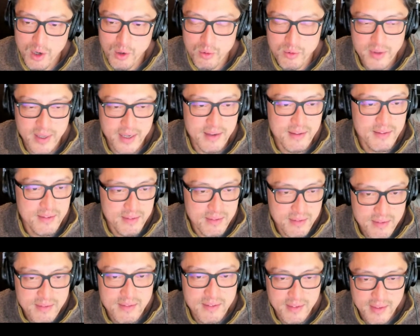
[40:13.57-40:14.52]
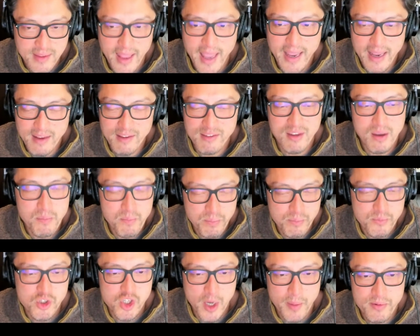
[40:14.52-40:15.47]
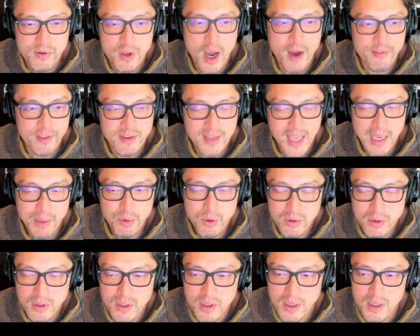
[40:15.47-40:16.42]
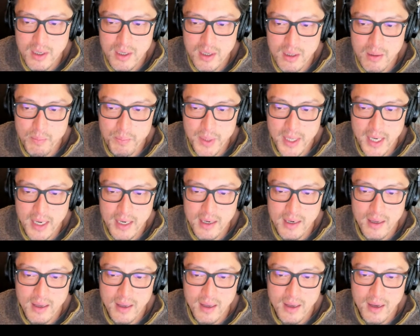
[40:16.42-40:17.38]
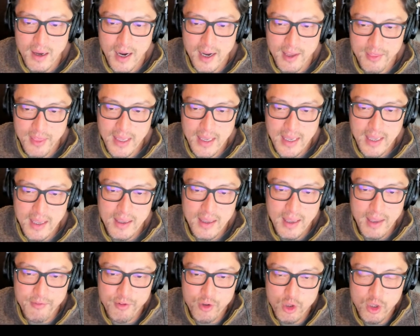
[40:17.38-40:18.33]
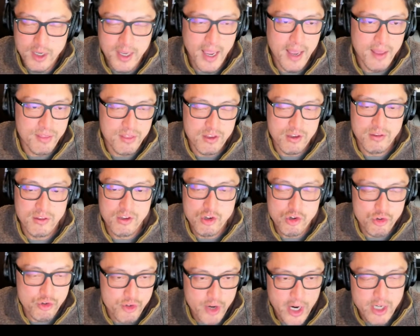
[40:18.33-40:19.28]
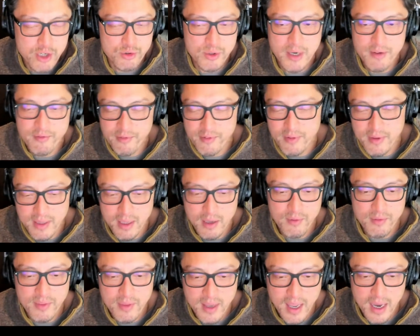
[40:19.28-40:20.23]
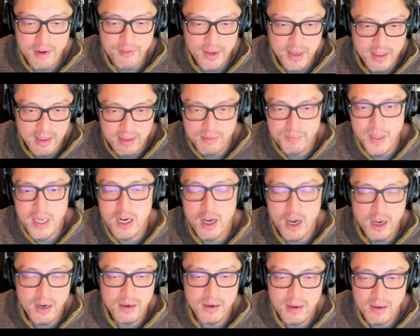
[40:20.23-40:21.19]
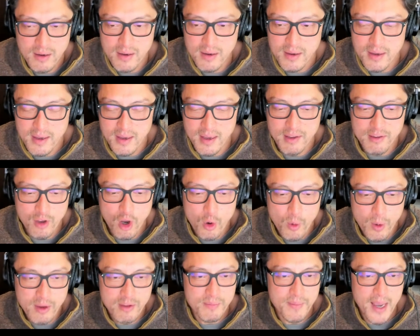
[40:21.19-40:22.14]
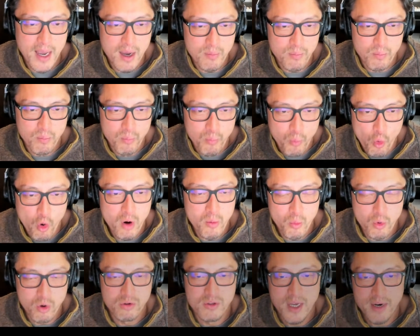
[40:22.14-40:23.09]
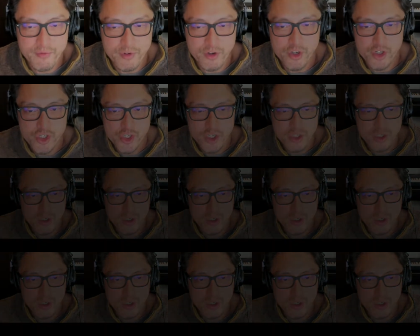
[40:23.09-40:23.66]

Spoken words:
like taking some chips off the table. But I think if you look at the trajectory of, kind of like he's been on, it's always about more and more leverage.